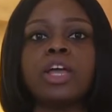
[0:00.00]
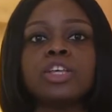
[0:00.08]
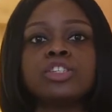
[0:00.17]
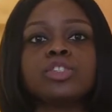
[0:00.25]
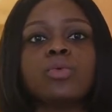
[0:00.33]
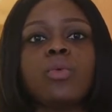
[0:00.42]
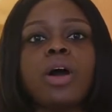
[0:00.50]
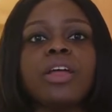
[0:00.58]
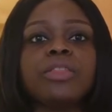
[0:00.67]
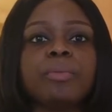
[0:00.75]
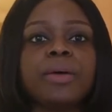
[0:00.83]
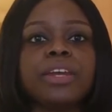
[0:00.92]
So what
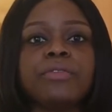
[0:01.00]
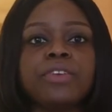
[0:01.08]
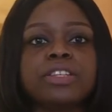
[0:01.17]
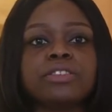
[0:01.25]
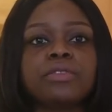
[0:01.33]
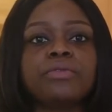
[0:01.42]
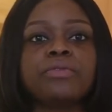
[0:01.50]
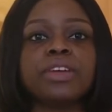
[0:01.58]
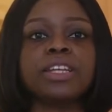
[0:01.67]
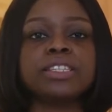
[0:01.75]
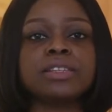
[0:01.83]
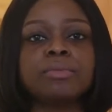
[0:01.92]
are the benefits of
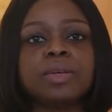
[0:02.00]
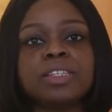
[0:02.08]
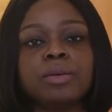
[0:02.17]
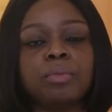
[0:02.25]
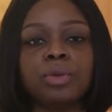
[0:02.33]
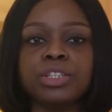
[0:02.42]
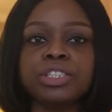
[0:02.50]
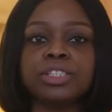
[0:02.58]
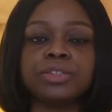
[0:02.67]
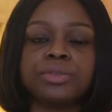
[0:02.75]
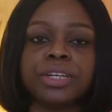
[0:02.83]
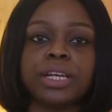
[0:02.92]
intermittent
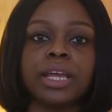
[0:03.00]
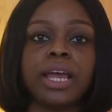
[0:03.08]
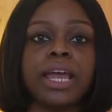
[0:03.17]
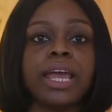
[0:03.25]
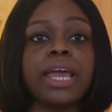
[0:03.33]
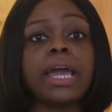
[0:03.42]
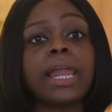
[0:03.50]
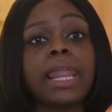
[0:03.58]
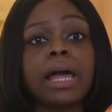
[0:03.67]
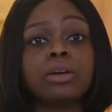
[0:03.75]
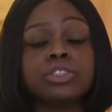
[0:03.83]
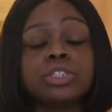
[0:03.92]
monitoring? It
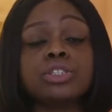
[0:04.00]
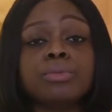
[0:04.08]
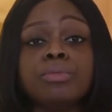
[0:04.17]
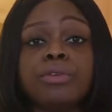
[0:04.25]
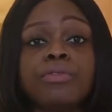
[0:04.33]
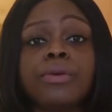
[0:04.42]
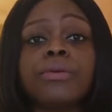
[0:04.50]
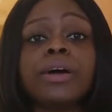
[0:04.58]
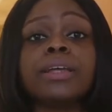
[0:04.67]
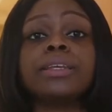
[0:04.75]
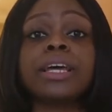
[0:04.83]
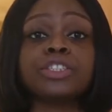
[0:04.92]
allows you to move
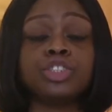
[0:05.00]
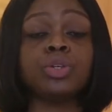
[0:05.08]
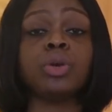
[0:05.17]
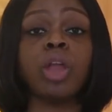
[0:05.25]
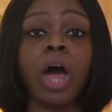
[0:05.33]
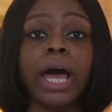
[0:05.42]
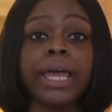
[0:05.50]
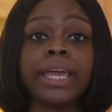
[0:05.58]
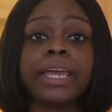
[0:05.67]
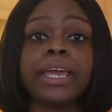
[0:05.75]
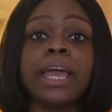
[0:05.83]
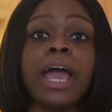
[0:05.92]
around as you
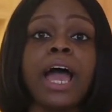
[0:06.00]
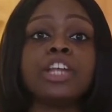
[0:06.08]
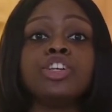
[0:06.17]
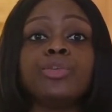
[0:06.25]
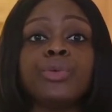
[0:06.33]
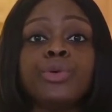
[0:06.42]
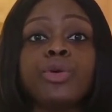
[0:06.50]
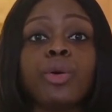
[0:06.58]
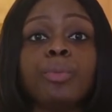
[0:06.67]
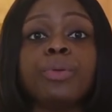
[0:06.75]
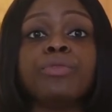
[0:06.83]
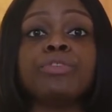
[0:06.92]
like and you will
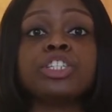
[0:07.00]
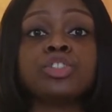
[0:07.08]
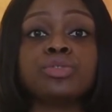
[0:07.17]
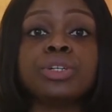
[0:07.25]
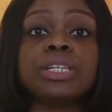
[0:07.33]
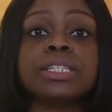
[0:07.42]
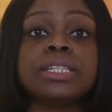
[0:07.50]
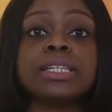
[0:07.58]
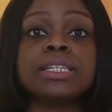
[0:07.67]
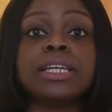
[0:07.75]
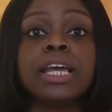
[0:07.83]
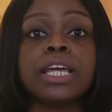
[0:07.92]
not be
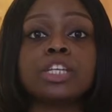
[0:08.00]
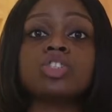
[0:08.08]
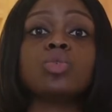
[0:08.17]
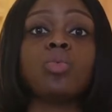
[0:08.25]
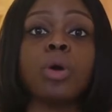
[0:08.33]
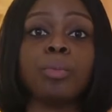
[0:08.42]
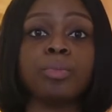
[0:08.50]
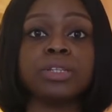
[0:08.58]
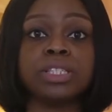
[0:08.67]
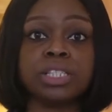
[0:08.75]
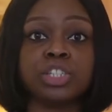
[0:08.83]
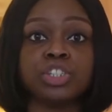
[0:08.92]
restricted into one
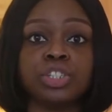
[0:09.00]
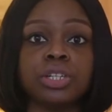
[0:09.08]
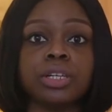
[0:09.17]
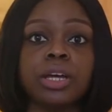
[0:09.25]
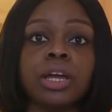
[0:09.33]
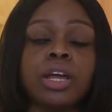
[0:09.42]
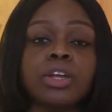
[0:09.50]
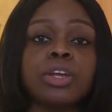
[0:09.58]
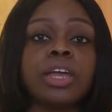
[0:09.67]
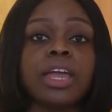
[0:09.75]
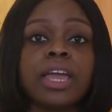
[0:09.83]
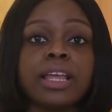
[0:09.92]
position. You
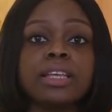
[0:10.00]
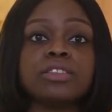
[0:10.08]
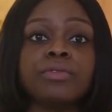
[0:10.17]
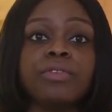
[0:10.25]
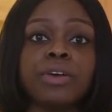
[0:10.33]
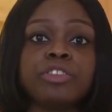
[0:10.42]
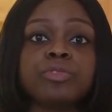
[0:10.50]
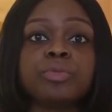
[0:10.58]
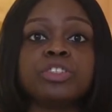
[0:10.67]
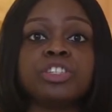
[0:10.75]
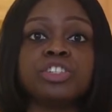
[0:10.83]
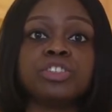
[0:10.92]
can get into various
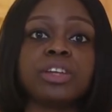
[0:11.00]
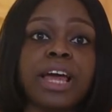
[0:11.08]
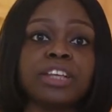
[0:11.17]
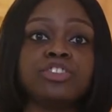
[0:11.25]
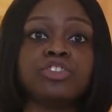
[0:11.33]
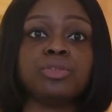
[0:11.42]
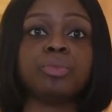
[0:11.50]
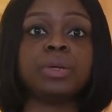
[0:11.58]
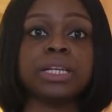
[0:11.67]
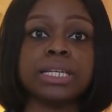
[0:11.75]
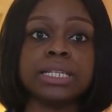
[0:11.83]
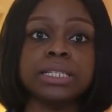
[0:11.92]
positions as you
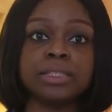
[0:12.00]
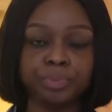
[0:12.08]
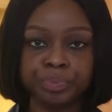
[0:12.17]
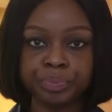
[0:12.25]
please.